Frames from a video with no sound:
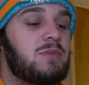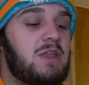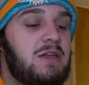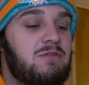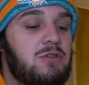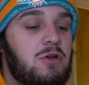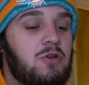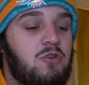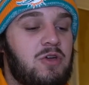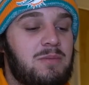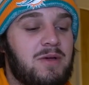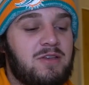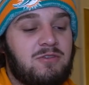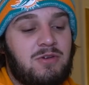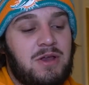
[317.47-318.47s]
Even though Green
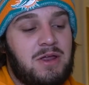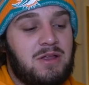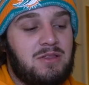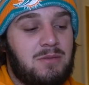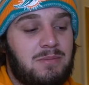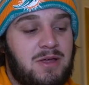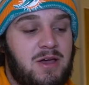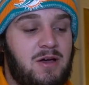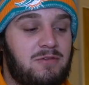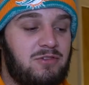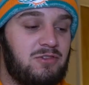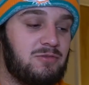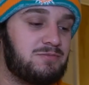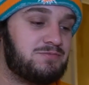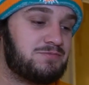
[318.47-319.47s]
Bay is already in the playoffs,